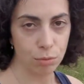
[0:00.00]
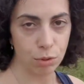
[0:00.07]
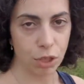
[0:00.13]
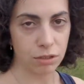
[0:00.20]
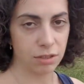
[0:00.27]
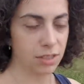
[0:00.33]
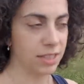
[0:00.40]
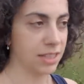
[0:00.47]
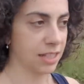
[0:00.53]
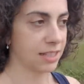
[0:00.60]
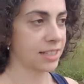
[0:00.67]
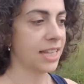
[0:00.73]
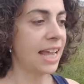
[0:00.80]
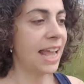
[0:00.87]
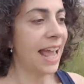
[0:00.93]

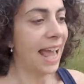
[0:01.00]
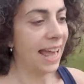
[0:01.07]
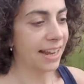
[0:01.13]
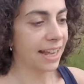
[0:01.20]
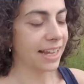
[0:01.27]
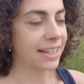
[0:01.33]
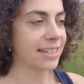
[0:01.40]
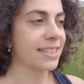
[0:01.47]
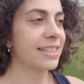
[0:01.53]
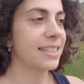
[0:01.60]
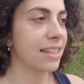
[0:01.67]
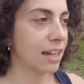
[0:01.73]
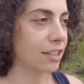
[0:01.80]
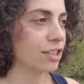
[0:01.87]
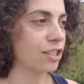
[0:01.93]
nonsense, and I can
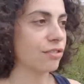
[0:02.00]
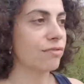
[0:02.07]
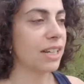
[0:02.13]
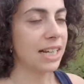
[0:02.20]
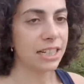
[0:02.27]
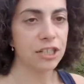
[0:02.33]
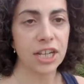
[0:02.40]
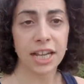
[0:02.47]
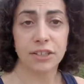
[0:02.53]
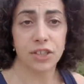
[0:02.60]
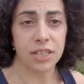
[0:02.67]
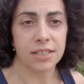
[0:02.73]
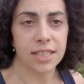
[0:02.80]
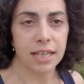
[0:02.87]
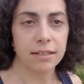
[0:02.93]
start to really change it
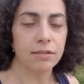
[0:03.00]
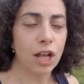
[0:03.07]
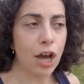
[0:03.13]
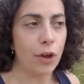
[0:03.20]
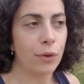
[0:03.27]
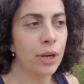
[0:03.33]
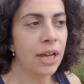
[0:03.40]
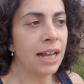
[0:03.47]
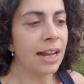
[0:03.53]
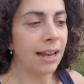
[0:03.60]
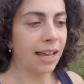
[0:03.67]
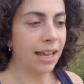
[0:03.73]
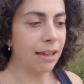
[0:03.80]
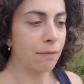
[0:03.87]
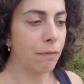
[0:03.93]
and say no.
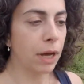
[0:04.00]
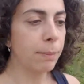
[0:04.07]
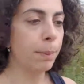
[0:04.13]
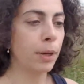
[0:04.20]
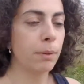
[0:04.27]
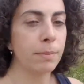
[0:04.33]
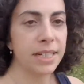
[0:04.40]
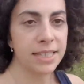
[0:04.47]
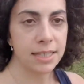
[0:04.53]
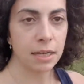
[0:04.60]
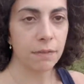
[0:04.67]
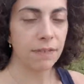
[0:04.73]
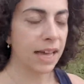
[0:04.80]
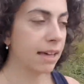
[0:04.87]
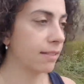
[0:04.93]
Like if I put
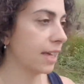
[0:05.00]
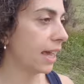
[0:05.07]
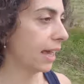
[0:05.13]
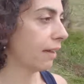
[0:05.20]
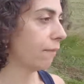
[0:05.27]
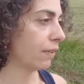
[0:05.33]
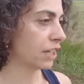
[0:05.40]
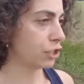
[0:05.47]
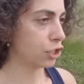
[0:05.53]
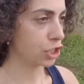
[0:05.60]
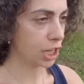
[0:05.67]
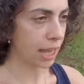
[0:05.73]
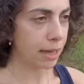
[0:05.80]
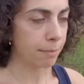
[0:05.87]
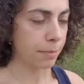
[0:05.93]
myself out there, if I
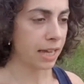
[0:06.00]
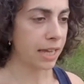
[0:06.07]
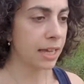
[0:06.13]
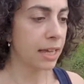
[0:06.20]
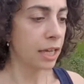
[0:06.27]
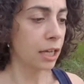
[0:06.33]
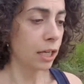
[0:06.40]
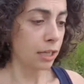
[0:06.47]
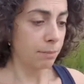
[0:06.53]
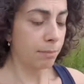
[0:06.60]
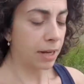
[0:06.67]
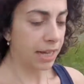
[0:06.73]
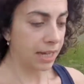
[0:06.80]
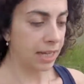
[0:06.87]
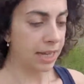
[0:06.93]
share my
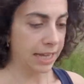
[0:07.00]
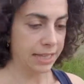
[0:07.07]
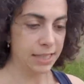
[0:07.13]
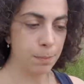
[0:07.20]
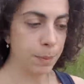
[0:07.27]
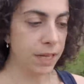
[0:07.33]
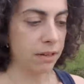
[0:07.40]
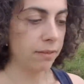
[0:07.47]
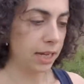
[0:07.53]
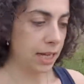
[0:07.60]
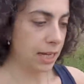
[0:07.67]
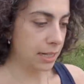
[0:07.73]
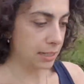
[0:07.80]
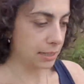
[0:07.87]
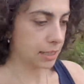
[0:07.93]

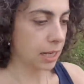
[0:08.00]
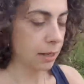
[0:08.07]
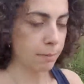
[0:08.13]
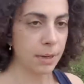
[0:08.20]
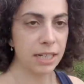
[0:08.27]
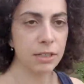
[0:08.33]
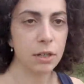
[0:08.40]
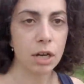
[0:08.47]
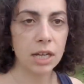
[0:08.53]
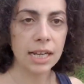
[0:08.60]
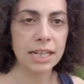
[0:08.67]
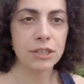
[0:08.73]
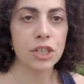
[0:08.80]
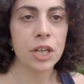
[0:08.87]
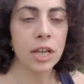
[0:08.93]
experience, my
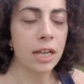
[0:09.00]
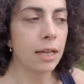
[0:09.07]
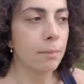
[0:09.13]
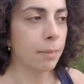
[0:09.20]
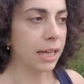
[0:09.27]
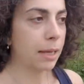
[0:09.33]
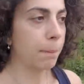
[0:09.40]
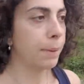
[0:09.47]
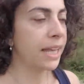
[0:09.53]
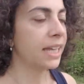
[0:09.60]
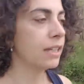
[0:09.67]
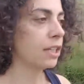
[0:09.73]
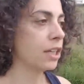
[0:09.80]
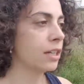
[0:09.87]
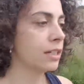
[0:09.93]
knowledge, my
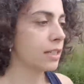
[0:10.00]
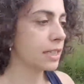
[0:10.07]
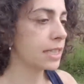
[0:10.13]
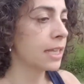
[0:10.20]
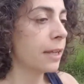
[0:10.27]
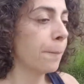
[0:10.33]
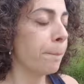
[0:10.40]
opinions,